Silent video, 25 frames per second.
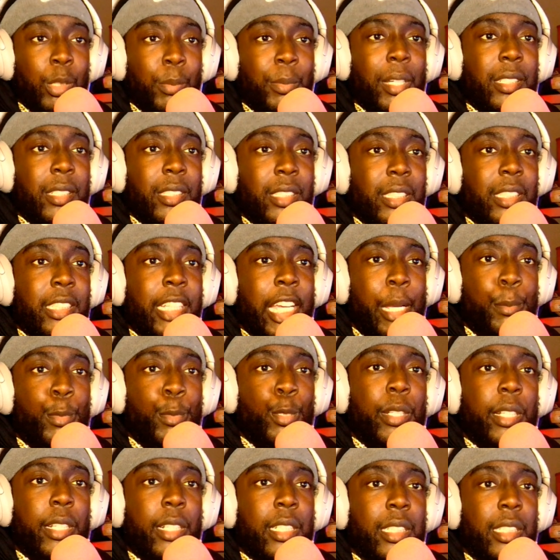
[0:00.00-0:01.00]
I just came on
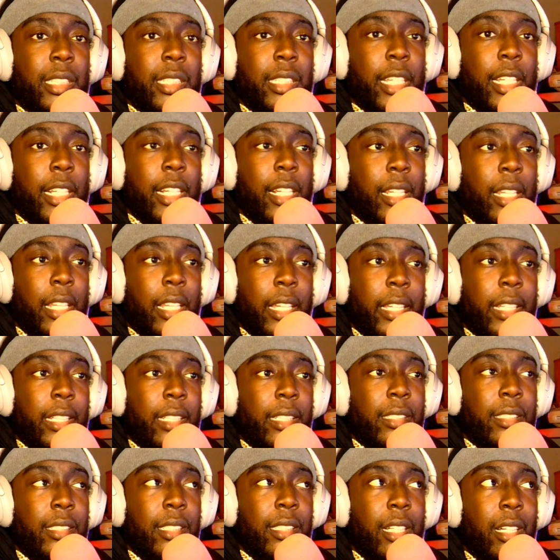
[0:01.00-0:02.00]
here to say that like
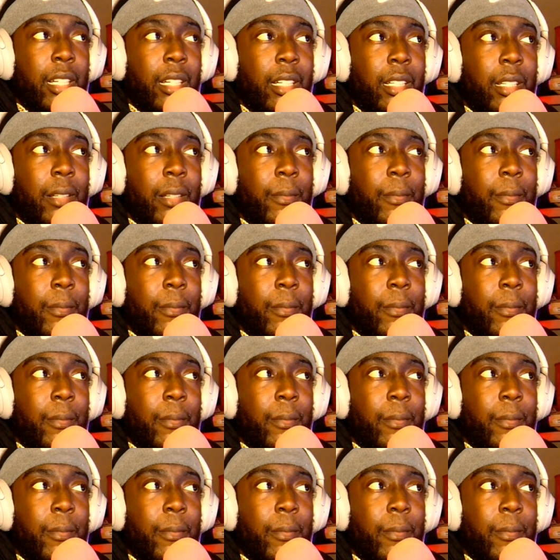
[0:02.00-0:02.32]
um,